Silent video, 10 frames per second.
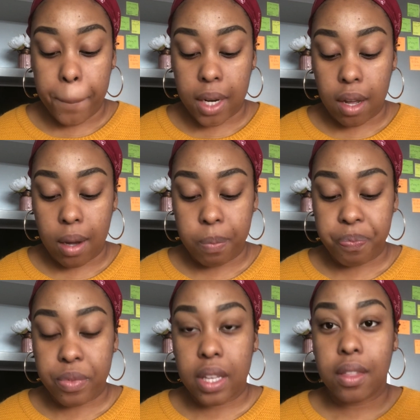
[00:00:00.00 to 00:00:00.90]
but
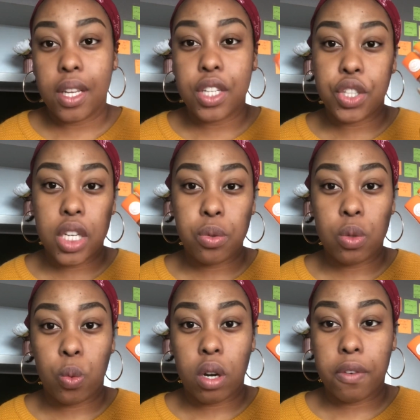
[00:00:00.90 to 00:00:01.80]
these shades
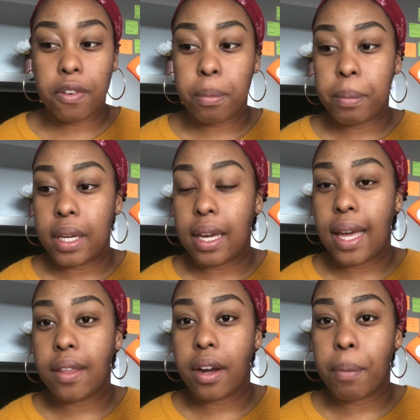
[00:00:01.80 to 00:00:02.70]
would work for me,
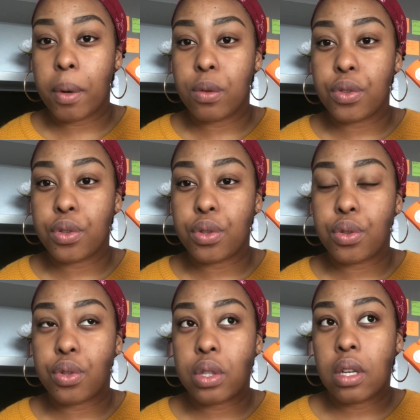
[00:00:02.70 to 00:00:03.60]
and they're about
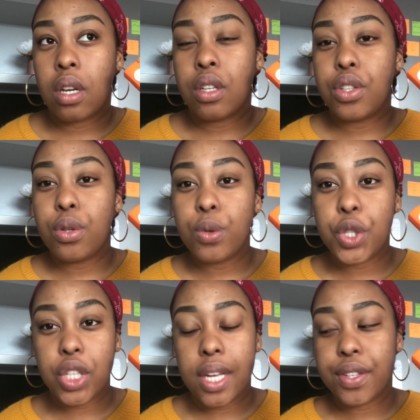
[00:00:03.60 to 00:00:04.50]
2
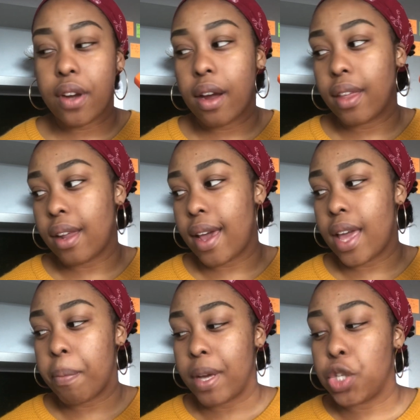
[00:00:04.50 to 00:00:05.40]
shades darker than I
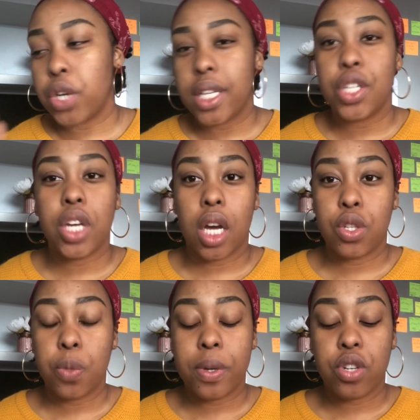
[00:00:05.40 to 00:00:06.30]
am. I tried to check
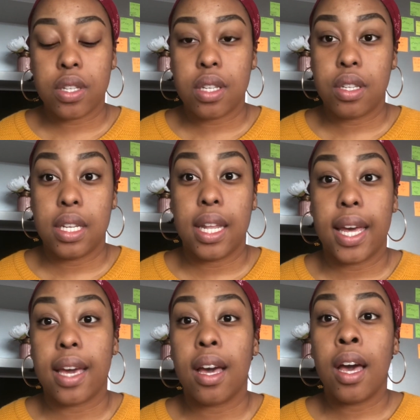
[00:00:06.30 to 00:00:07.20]
on Superdrug to see
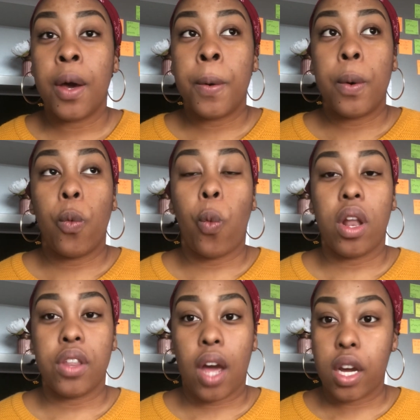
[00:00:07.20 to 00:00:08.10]
like what
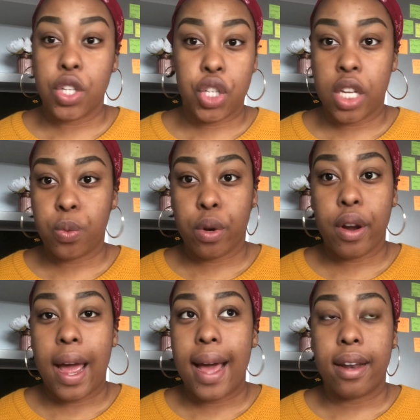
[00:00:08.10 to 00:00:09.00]
the darker shades
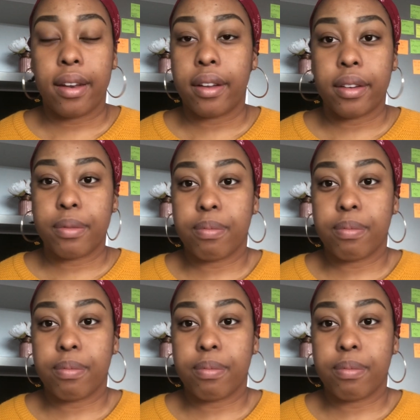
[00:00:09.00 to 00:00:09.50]
were and